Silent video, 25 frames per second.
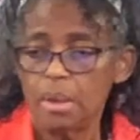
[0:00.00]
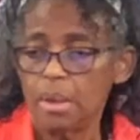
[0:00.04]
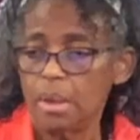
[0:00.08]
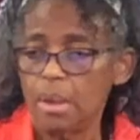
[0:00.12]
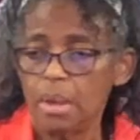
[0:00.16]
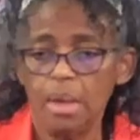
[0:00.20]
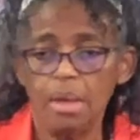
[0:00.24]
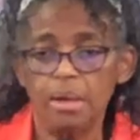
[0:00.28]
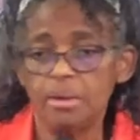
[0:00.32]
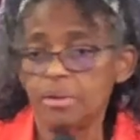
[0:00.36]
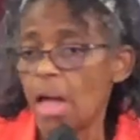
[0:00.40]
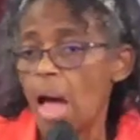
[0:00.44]

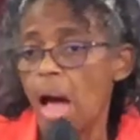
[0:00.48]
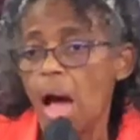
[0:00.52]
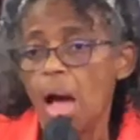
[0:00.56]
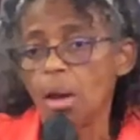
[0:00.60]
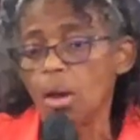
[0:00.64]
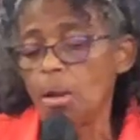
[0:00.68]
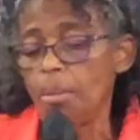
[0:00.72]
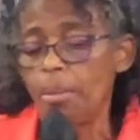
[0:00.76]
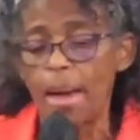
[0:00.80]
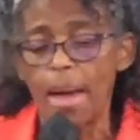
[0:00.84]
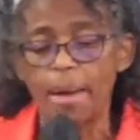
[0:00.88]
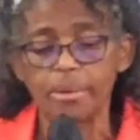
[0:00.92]
It is
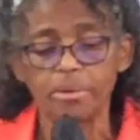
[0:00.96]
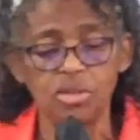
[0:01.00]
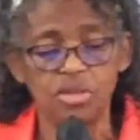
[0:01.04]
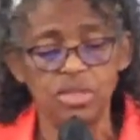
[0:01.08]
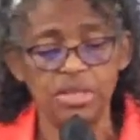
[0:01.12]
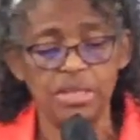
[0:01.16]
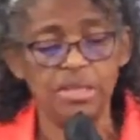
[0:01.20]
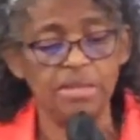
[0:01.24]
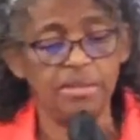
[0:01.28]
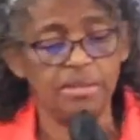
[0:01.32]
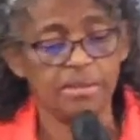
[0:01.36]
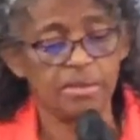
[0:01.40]
all about
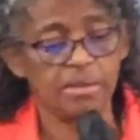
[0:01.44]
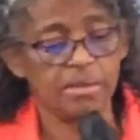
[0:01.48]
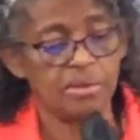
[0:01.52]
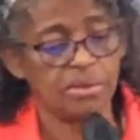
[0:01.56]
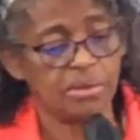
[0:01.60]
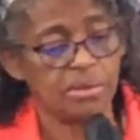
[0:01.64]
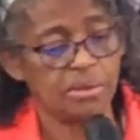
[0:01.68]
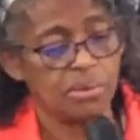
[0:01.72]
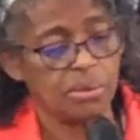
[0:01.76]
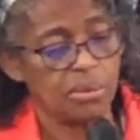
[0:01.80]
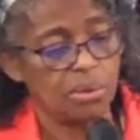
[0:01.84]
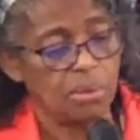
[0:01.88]
Jesus,
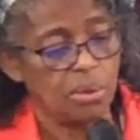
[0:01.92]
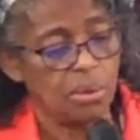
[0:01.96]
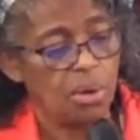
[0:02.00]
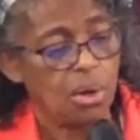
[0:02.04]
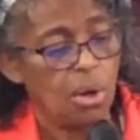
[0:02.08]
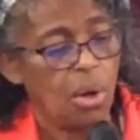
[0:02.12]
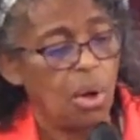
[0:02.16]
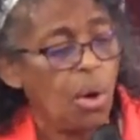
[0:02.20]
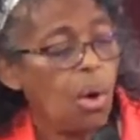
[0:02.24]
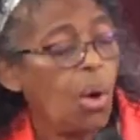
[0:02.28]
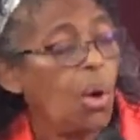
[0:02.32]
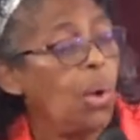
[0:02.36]

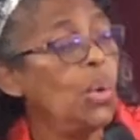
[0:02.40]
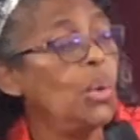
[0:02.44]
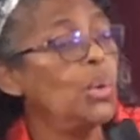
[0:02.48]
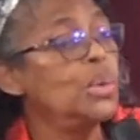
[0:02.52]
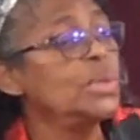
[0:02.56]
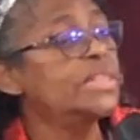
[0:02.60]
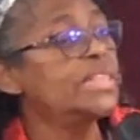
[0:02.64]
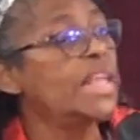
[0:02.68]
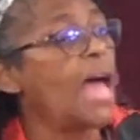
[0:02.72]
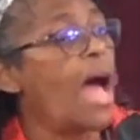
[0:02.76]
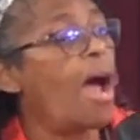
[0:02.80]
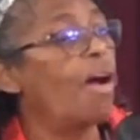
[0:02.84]

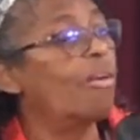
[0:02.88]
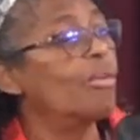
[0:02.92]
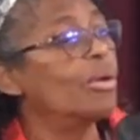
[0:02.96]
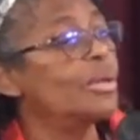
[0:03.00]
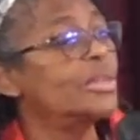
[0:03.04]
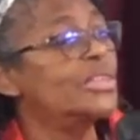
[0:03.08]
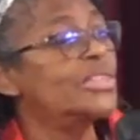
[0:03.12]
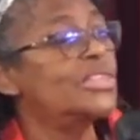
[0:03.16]
who is our